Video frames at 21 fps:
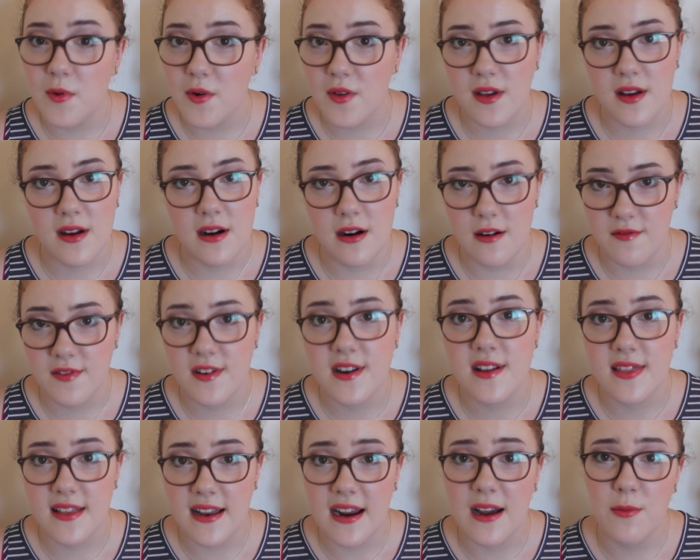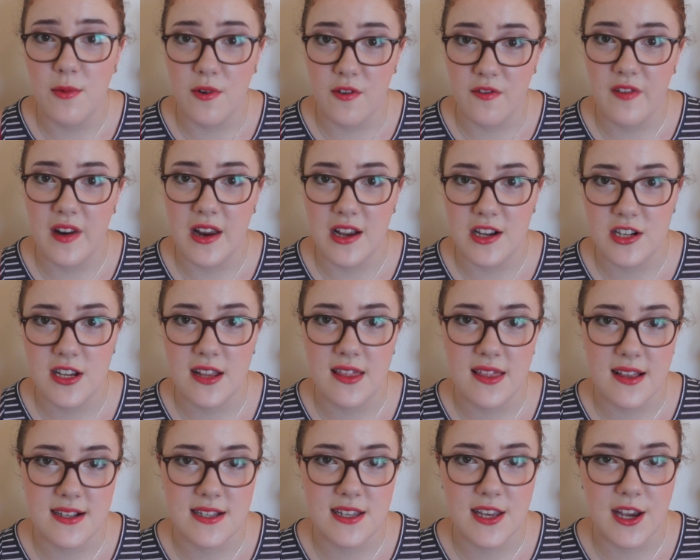more than confident that I will finish it
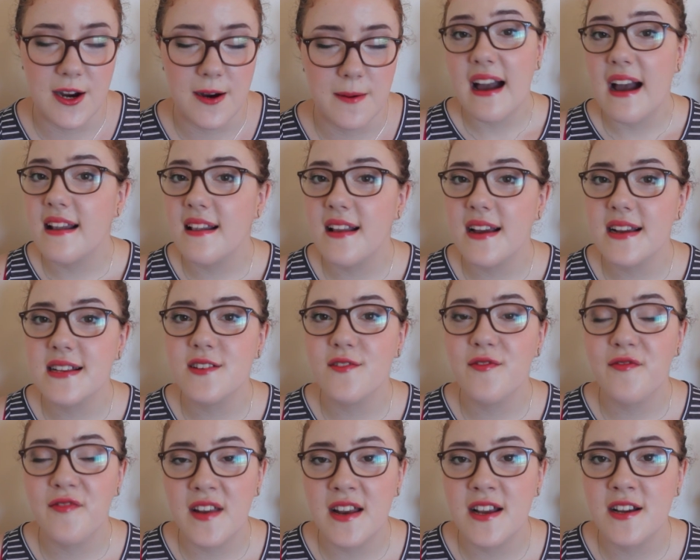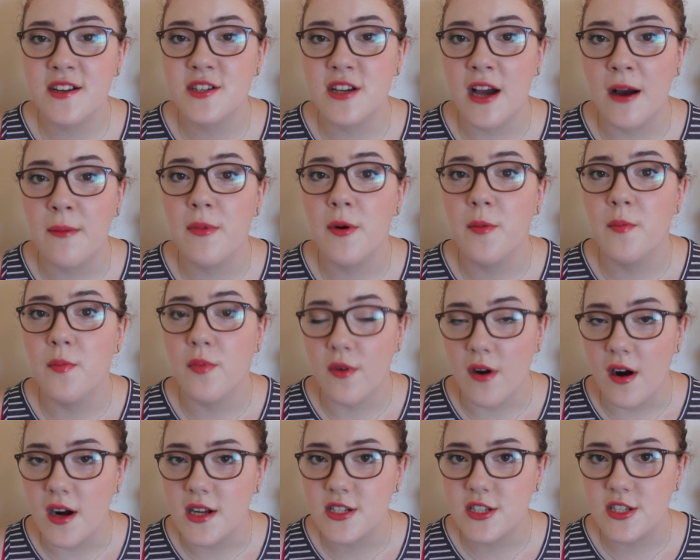this year. I'd like to finish up a
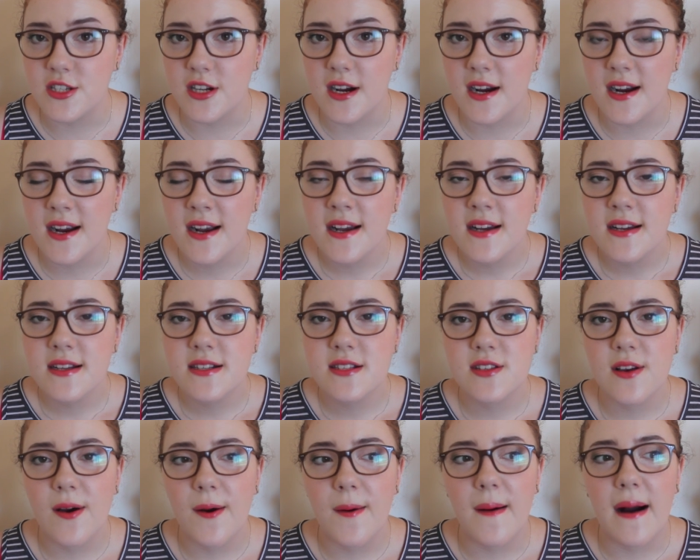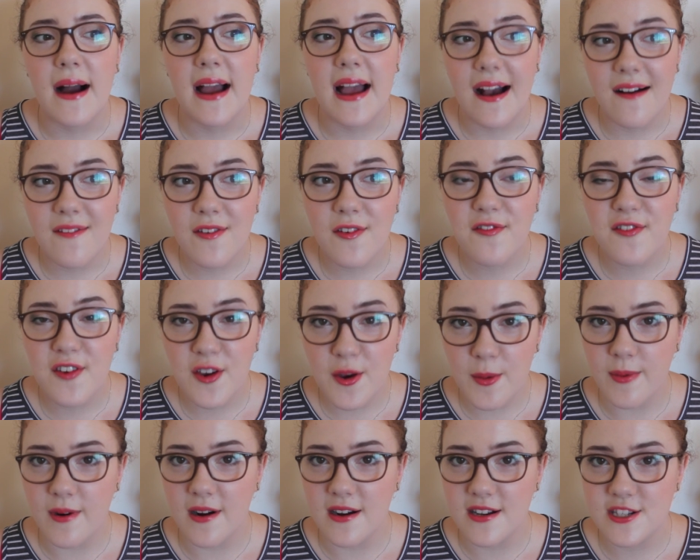bronzer. So I have a few
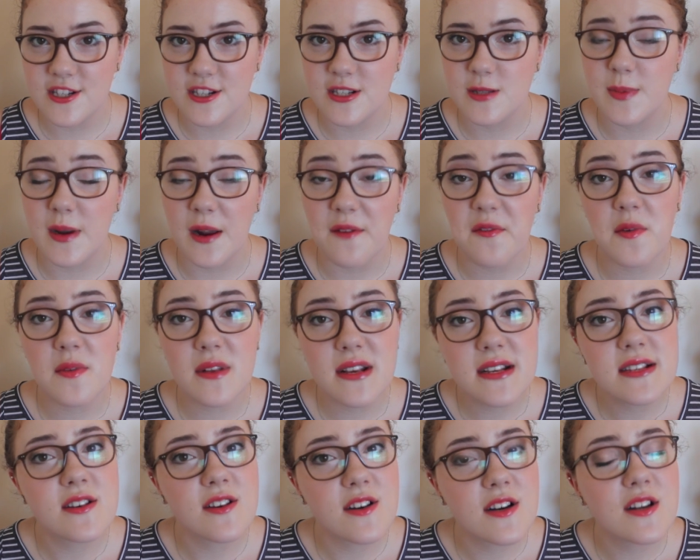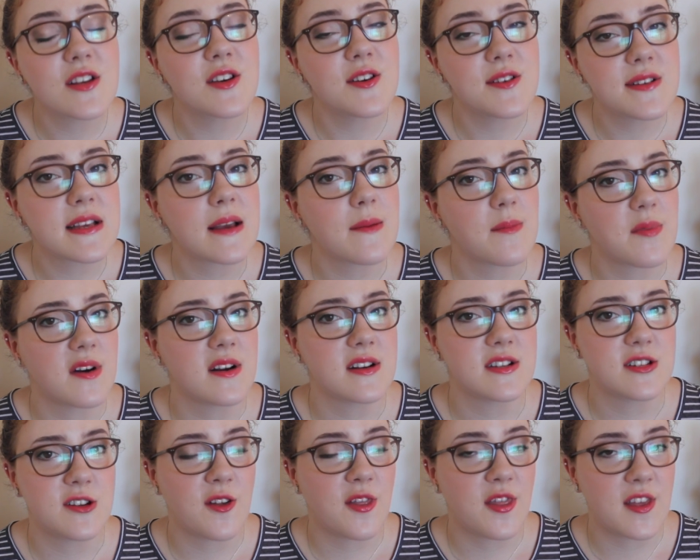bronzers, but I've only started using
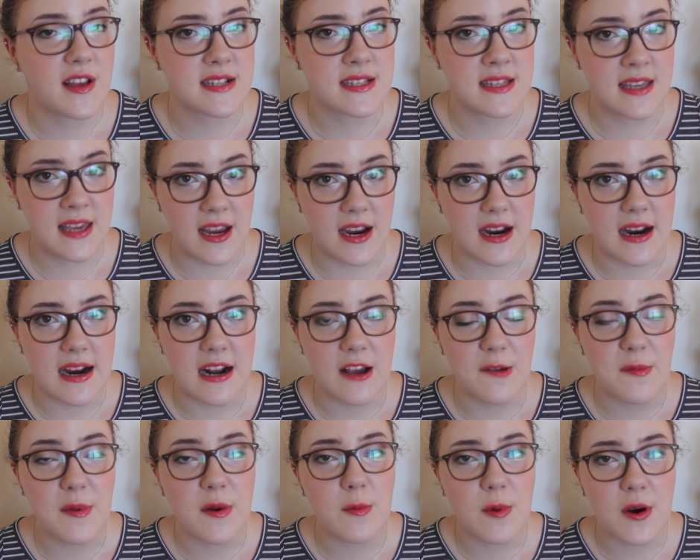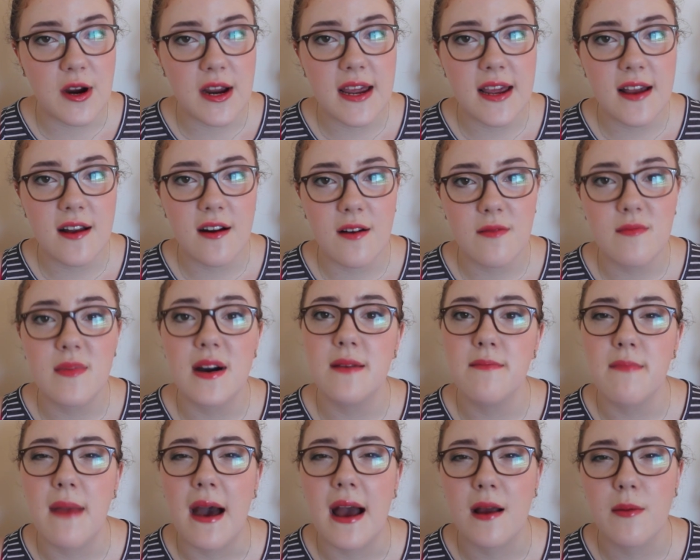bronzer this year, and I've been working on my
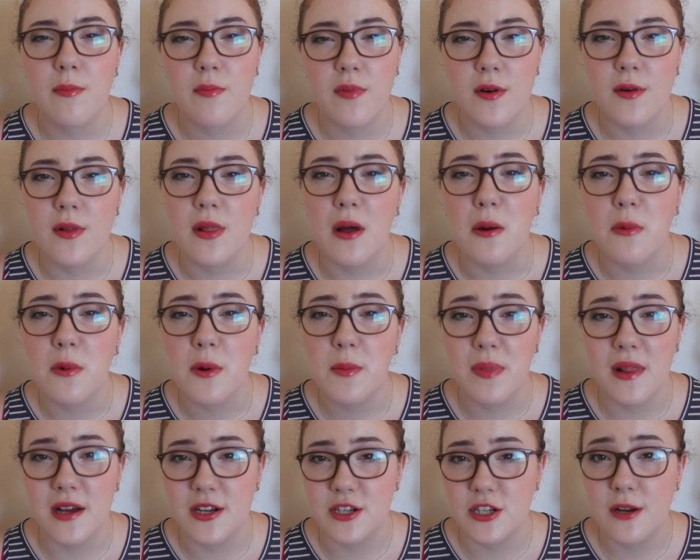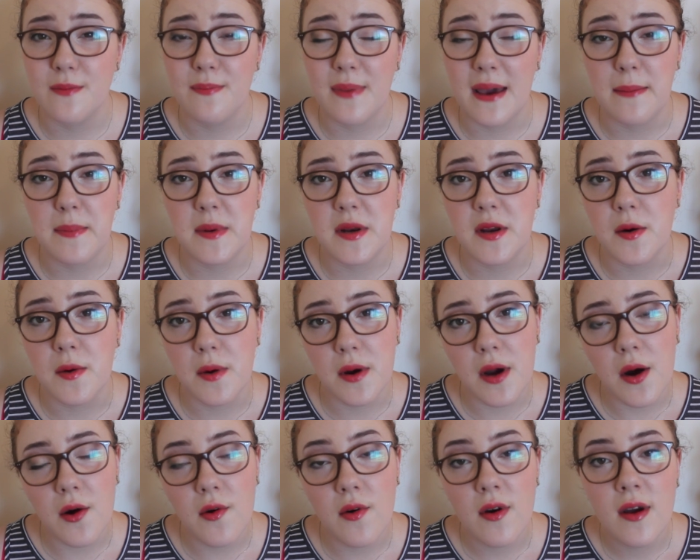MAC Pro Longwear Blush in Baby Don't
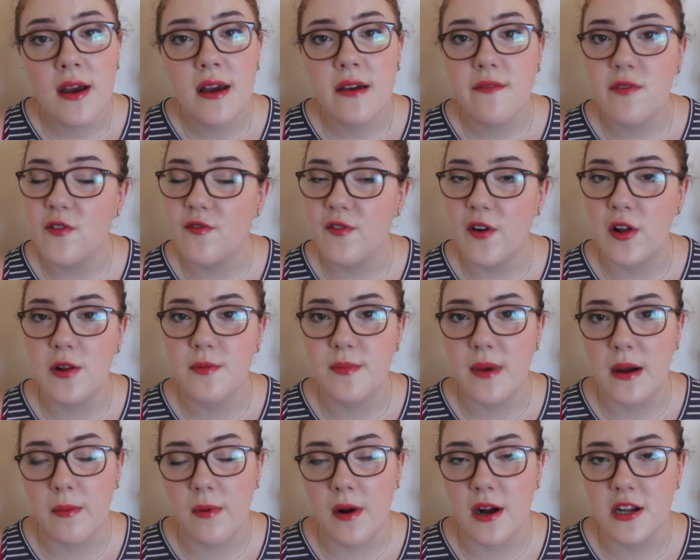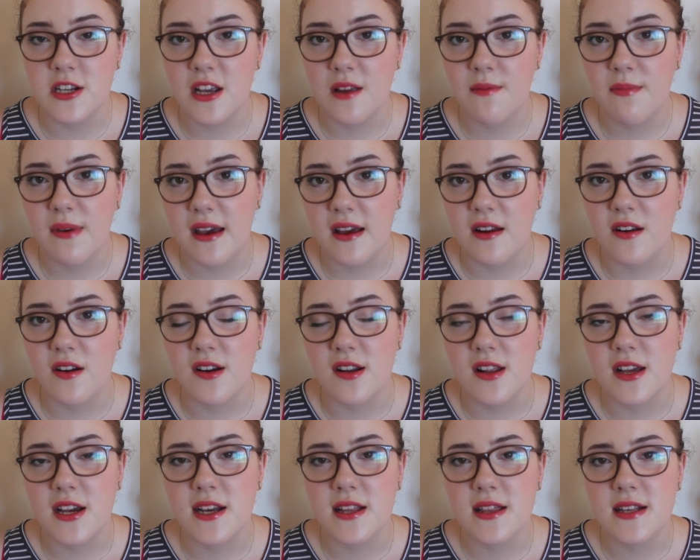Go. If you followed my Project Pan
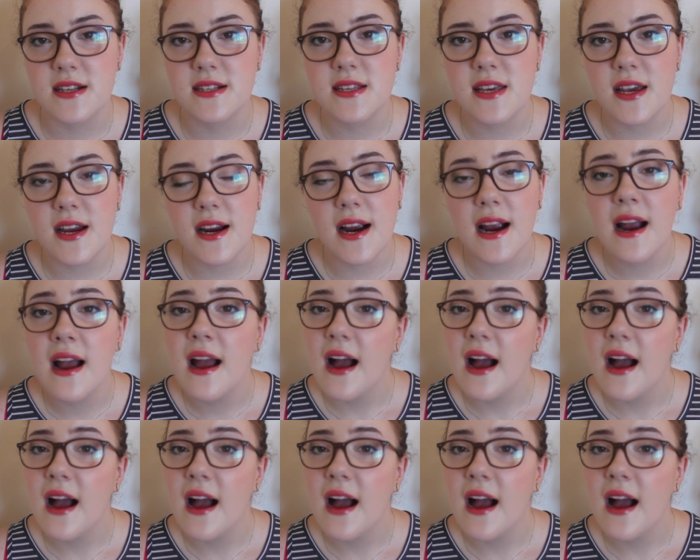earlier this year,